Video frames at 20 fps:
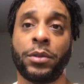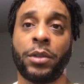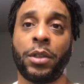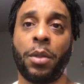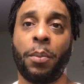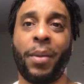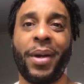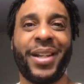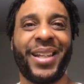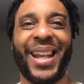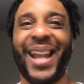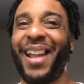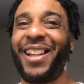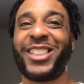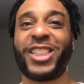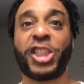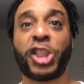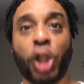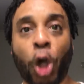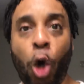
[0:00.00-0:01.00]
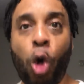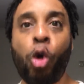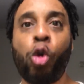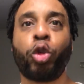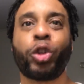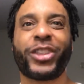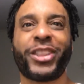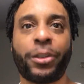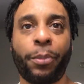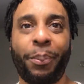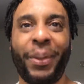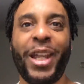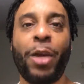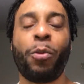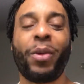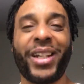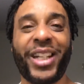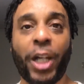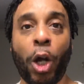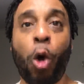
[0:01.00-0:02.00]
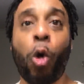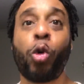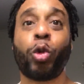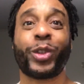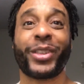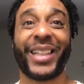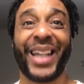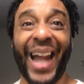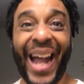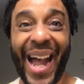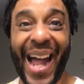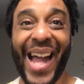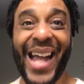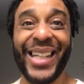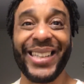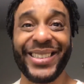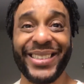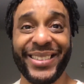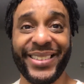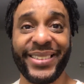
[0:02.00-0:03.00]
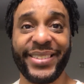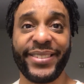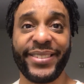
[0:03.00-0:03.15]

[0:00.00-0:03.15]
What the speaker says: But they chose to be with those guys.